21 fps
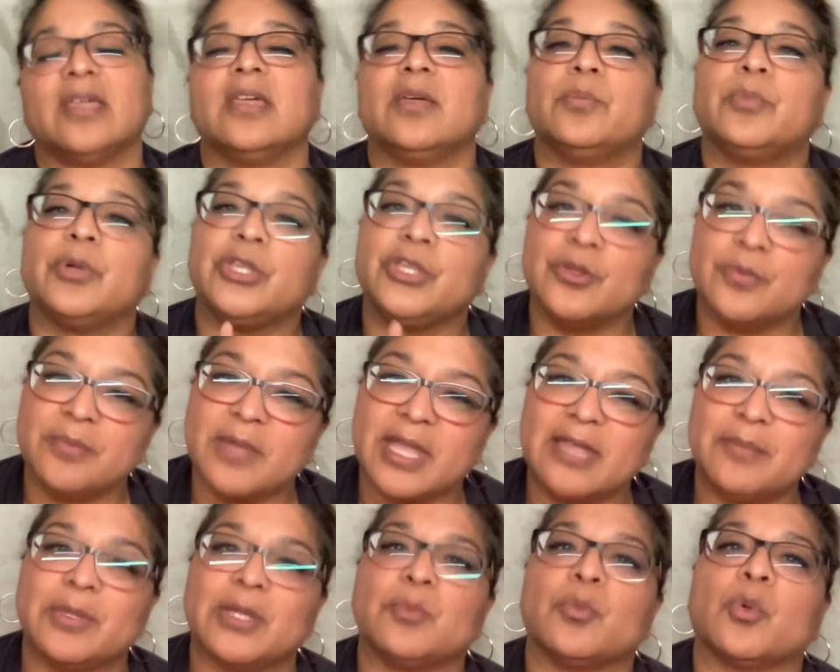But you
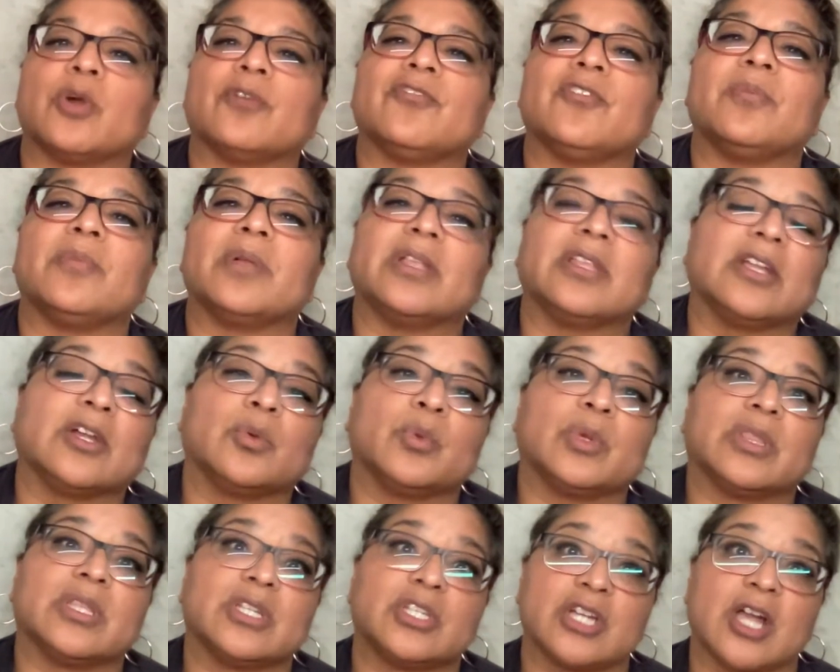may be more familiar
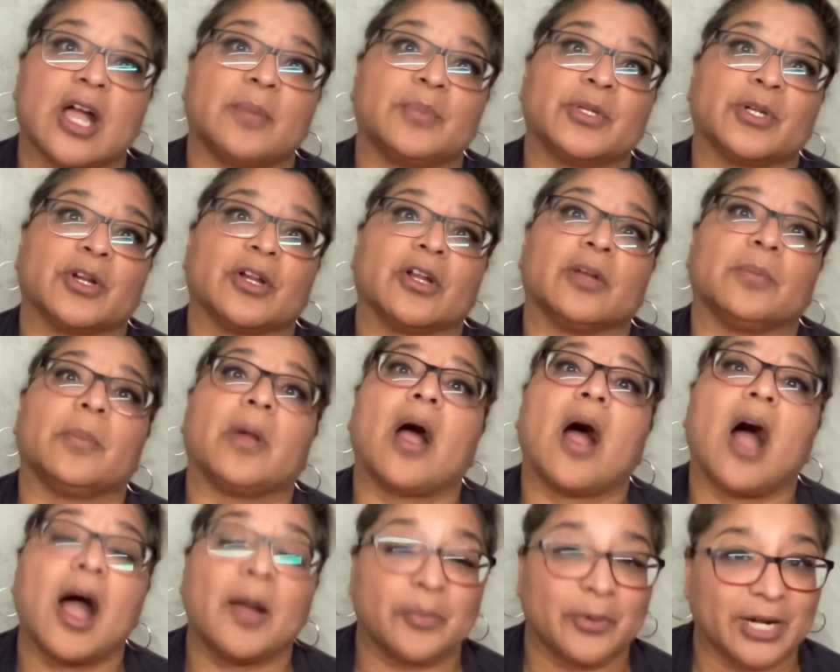with the job term
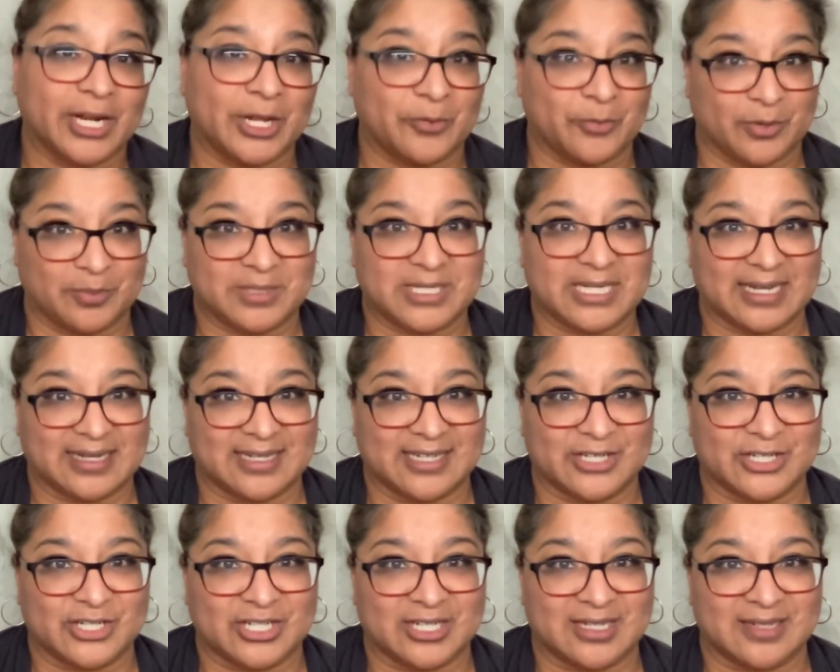operating room
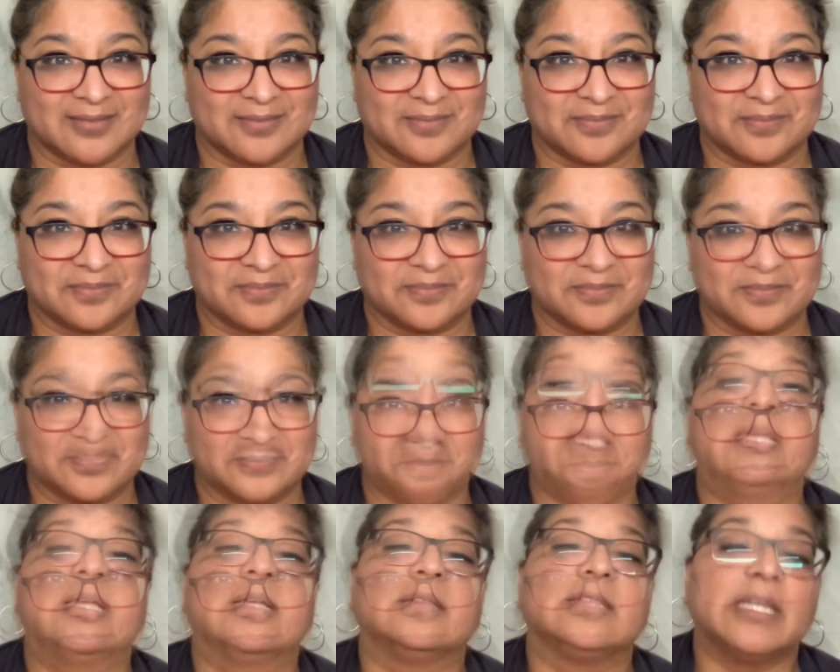
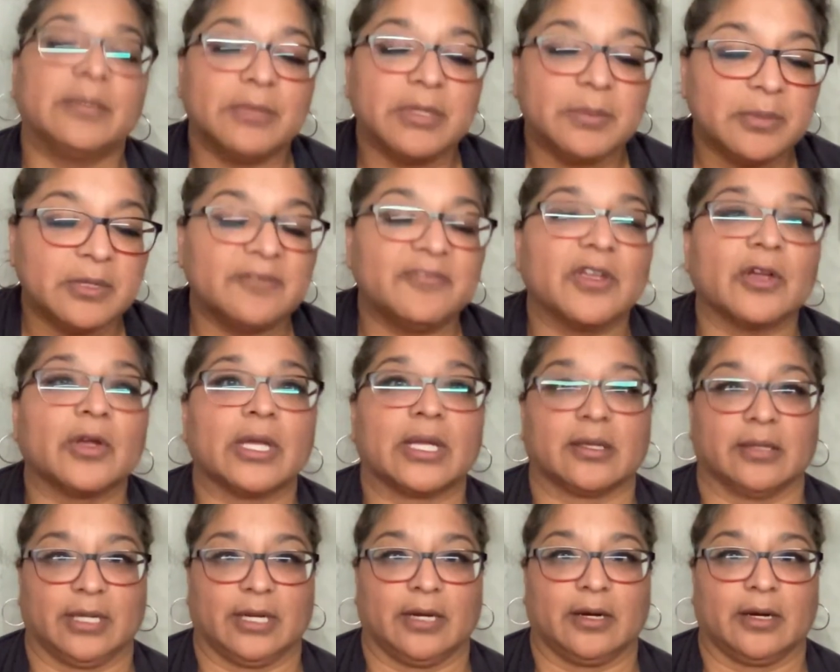technician. Let me be very
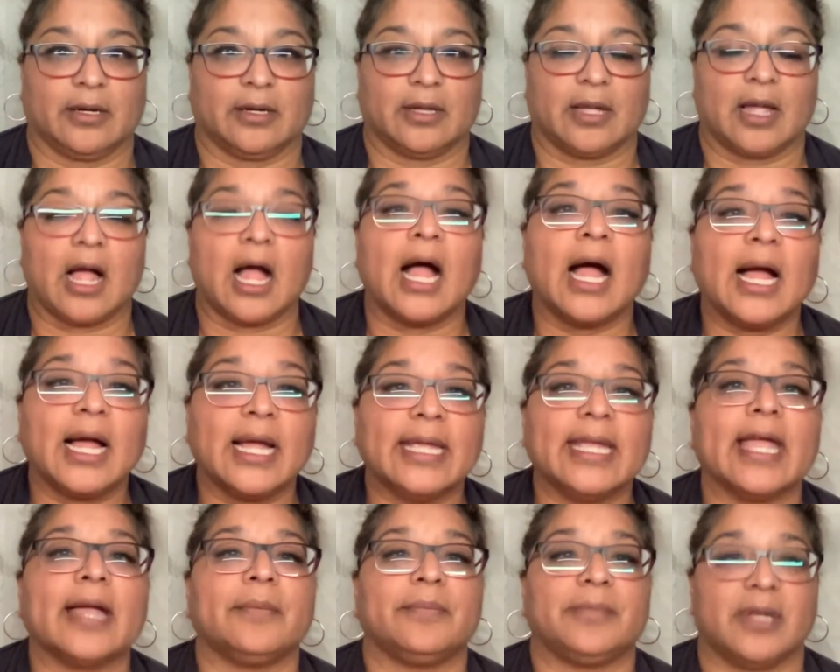clear.
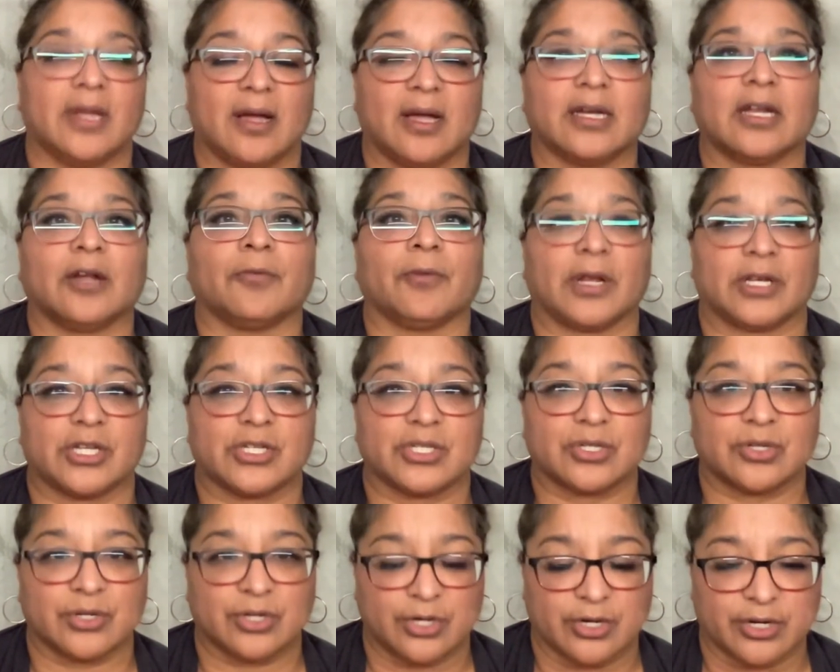I am not a
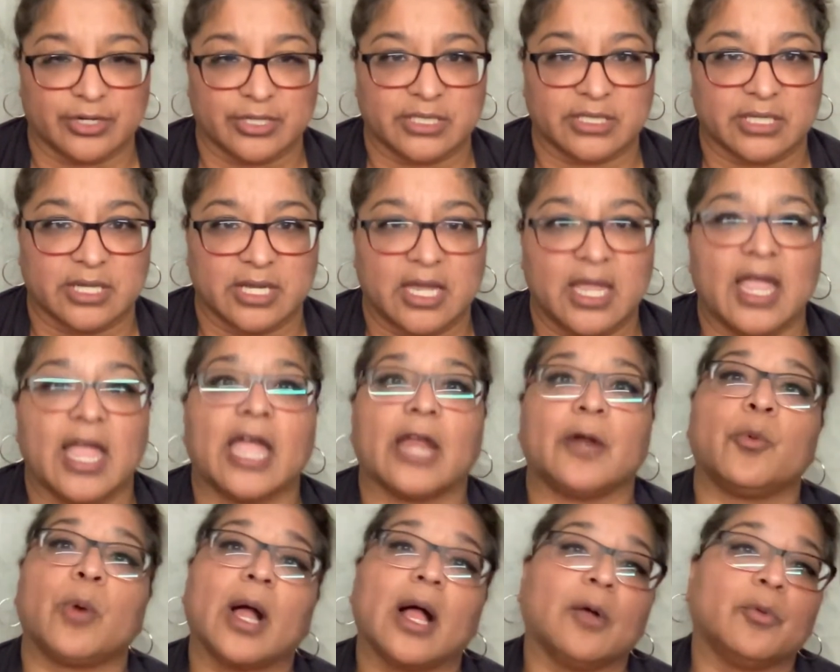registered nurse,
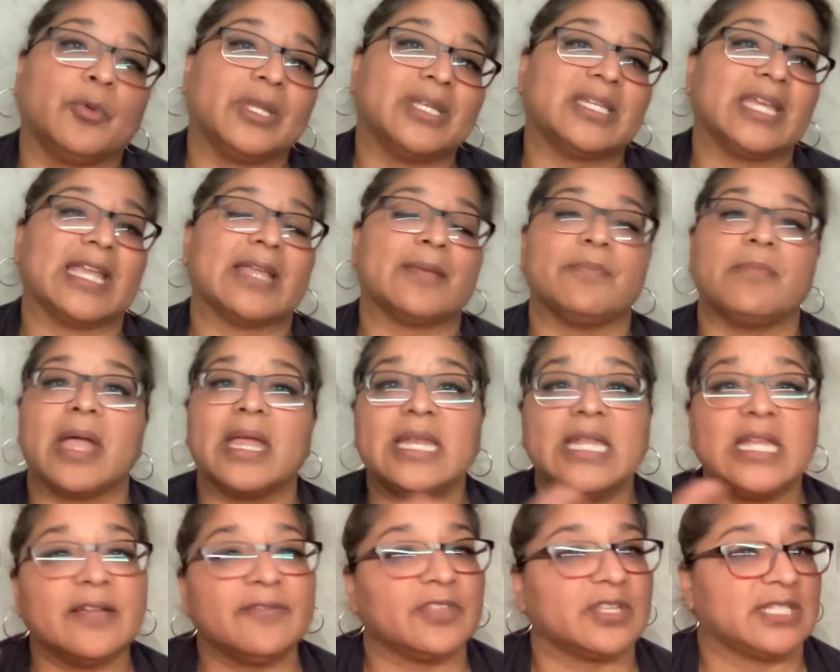and while we take
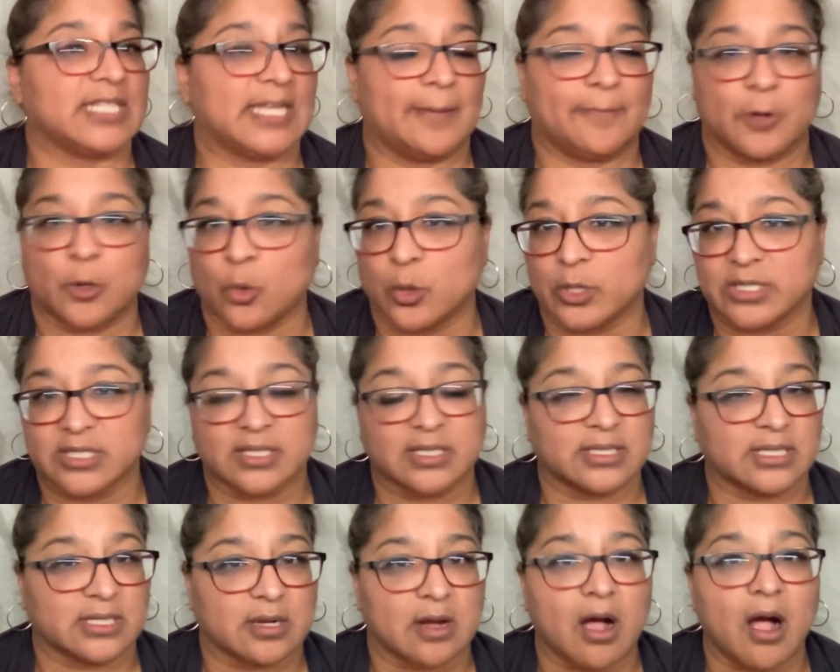many of the same
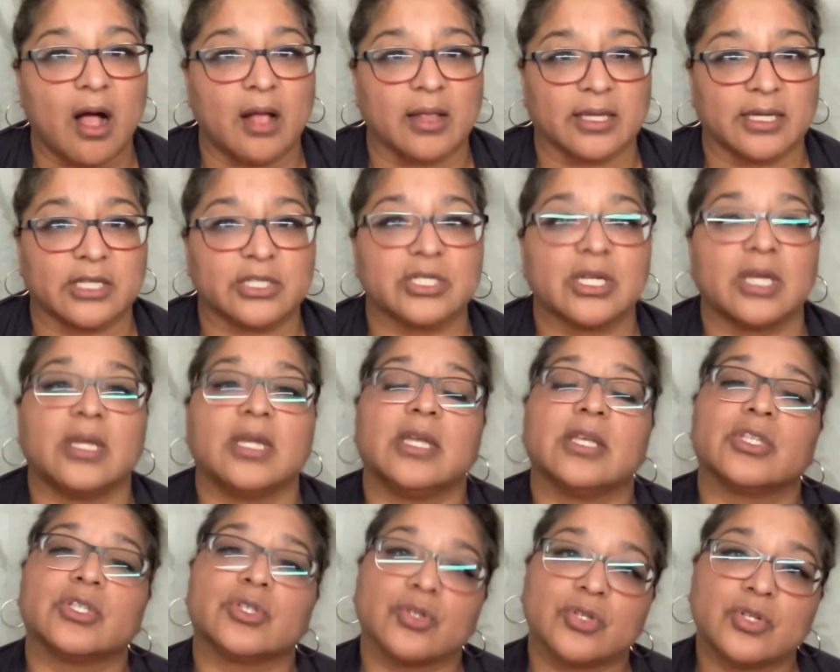courses in college,
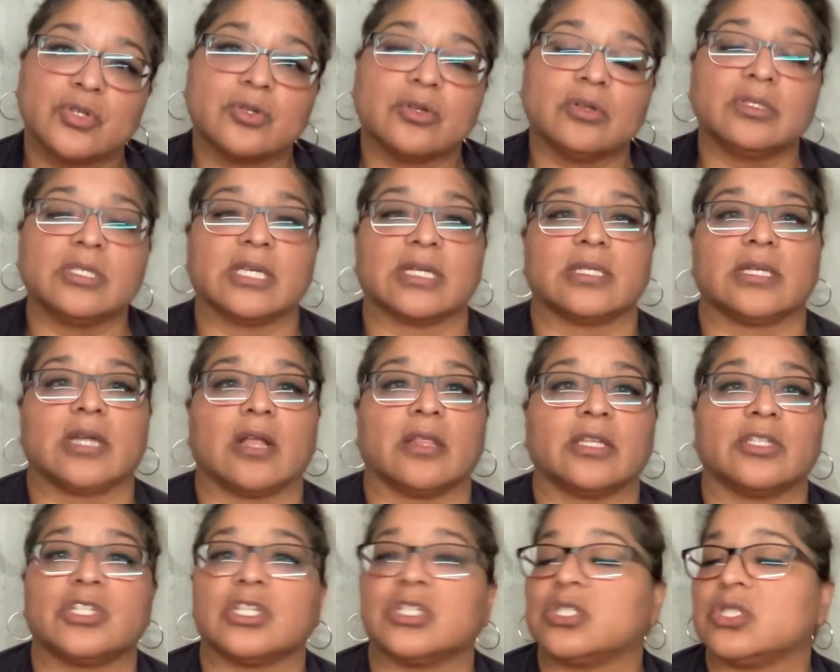surgical
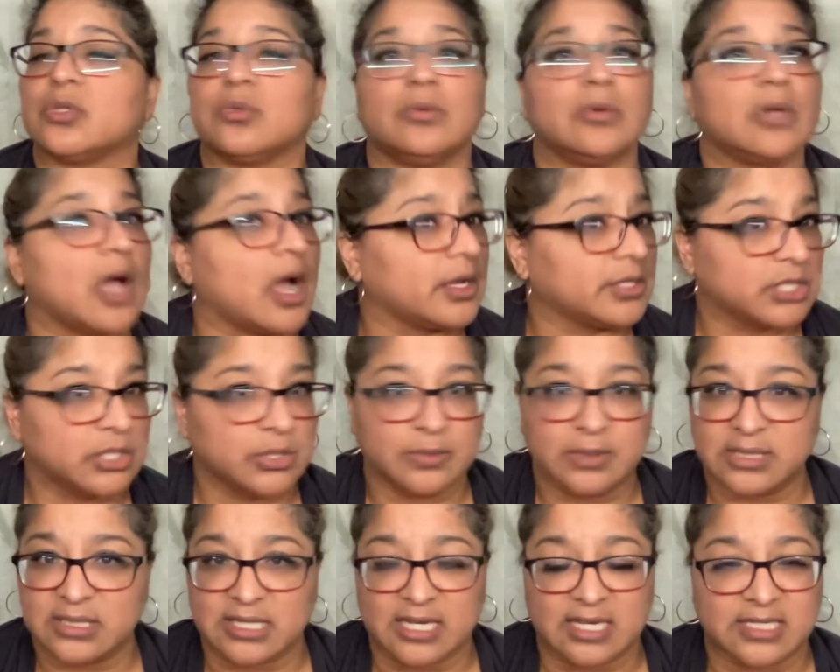technologists do not
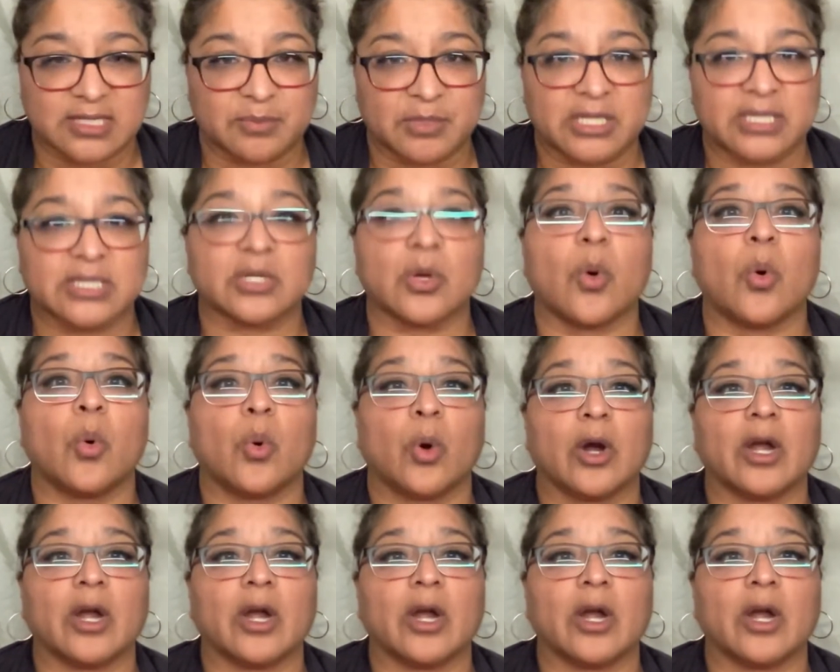do assessments or